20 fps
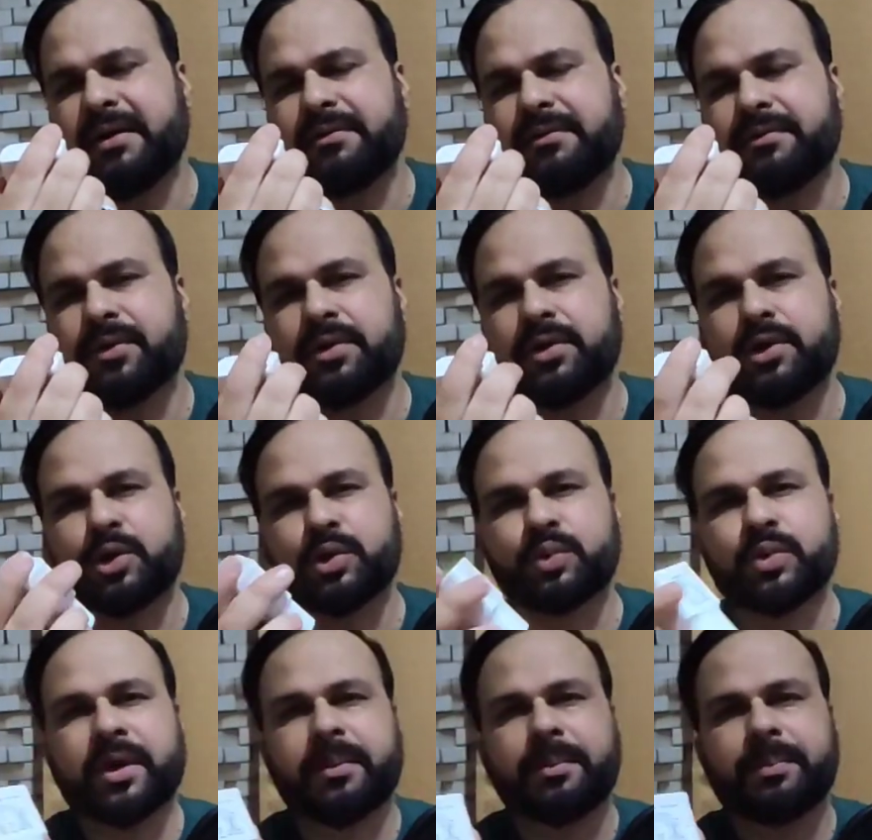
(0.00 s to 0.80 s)
volt
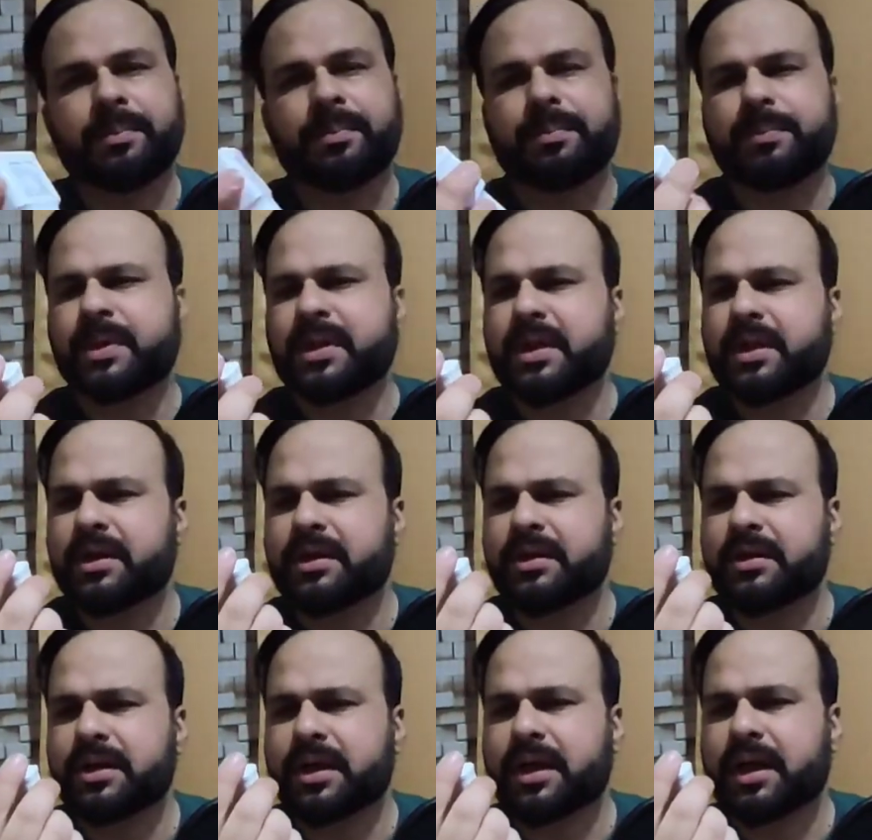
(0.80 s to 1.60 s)
2
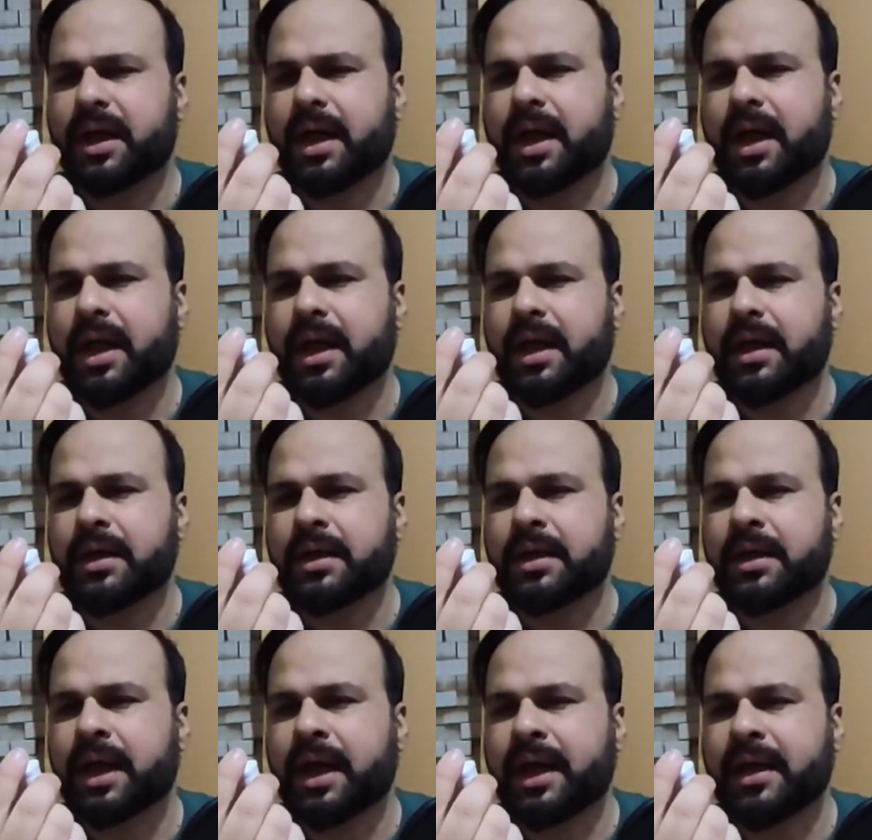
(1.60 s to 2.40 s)
ampere
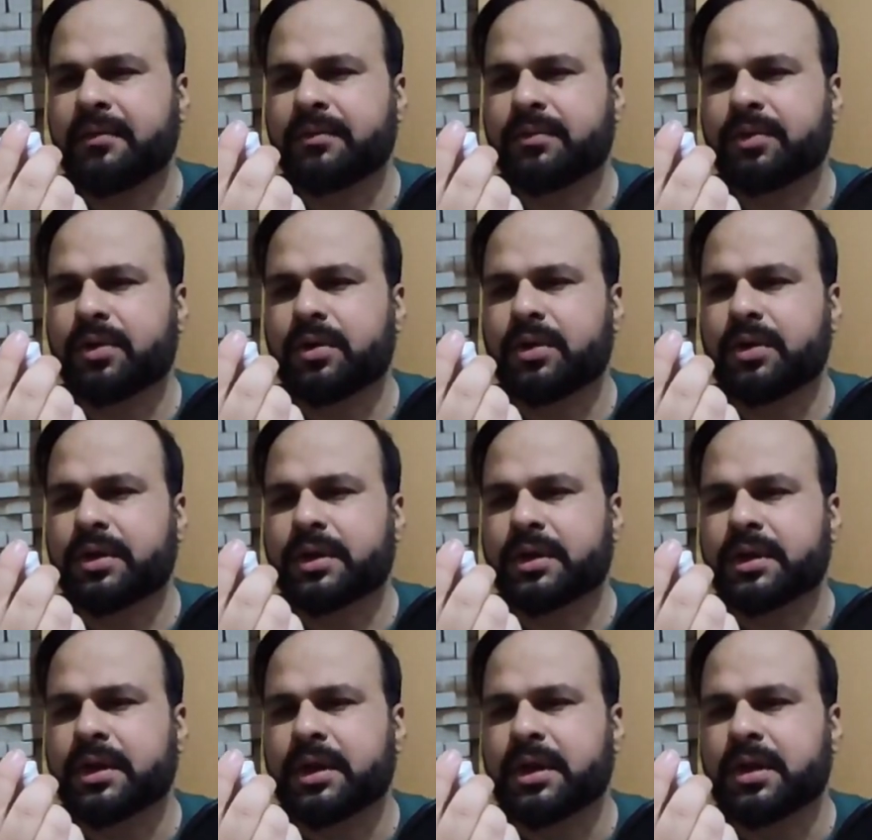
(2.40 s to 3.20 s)
and 9 volt
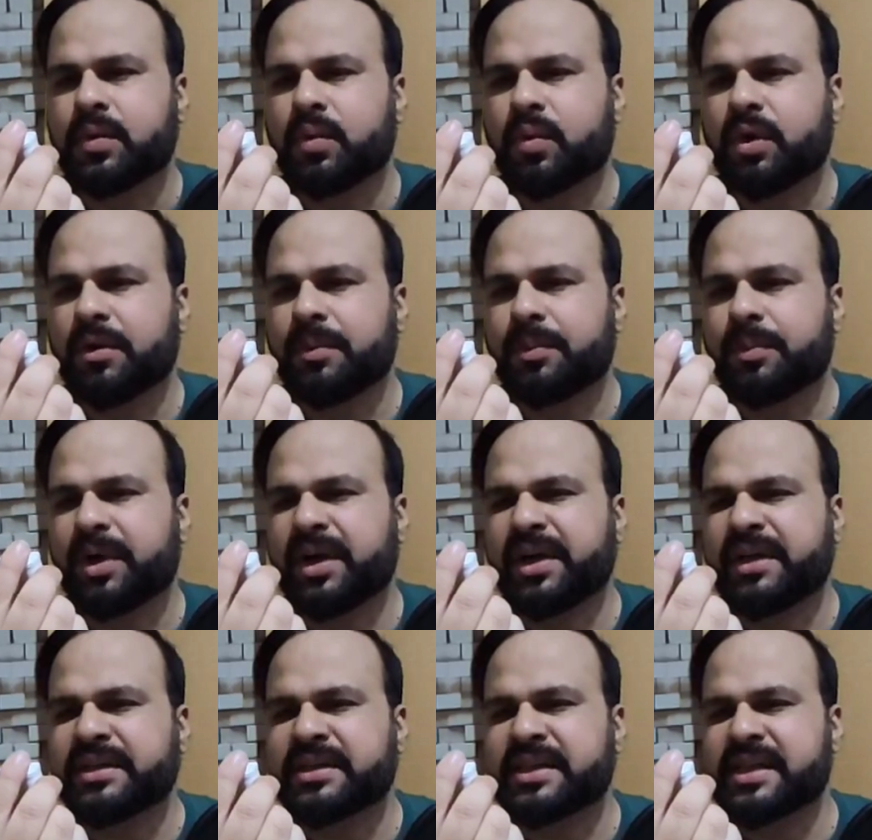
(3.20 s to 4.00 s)

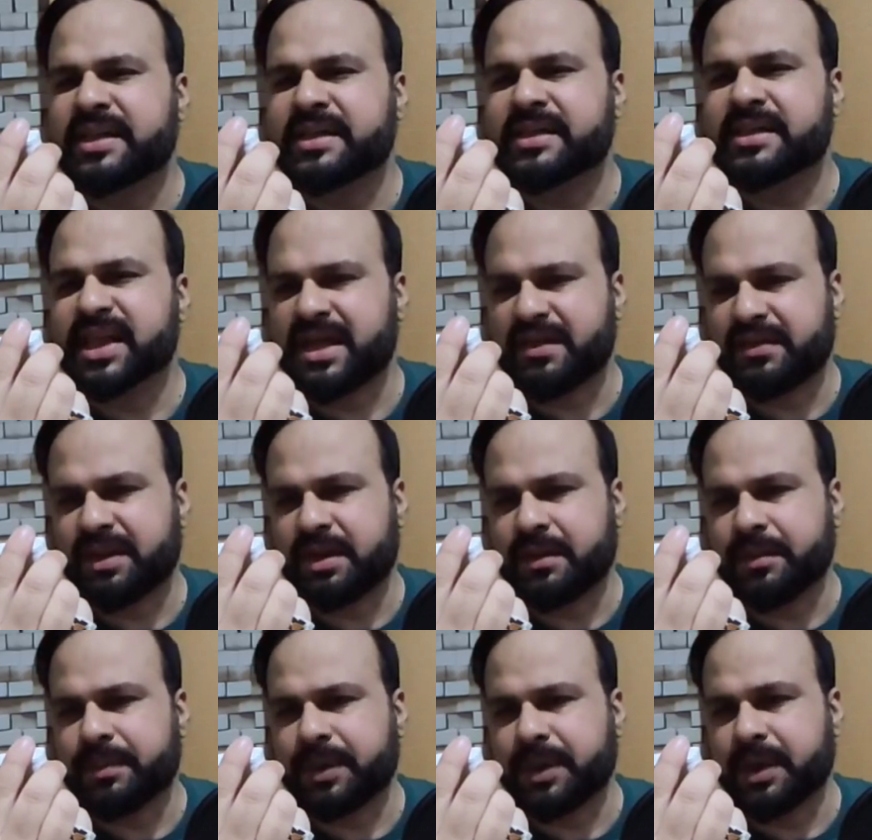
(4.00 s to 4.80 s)
1.67
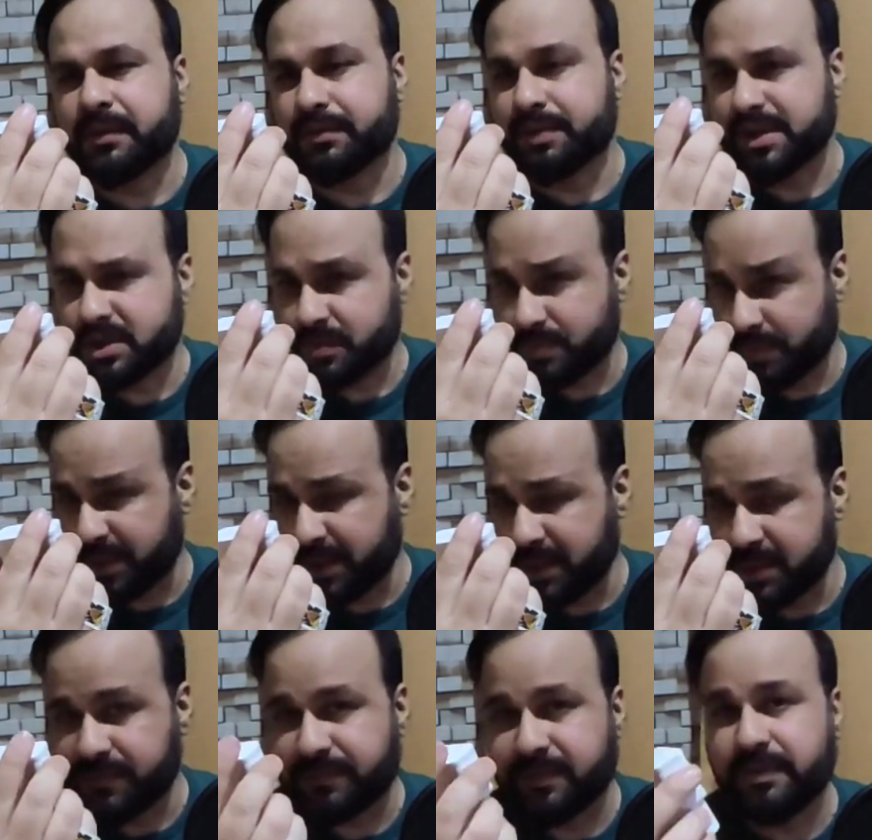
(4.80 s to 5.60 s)
ampere, which
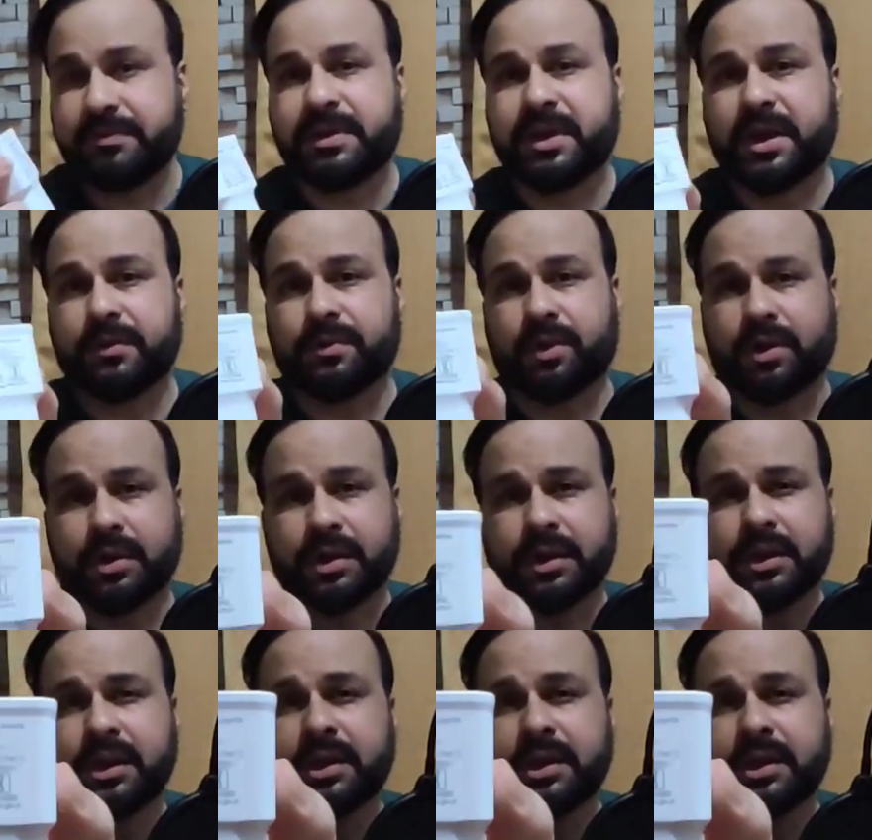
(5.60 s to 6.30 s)
means 15 watt.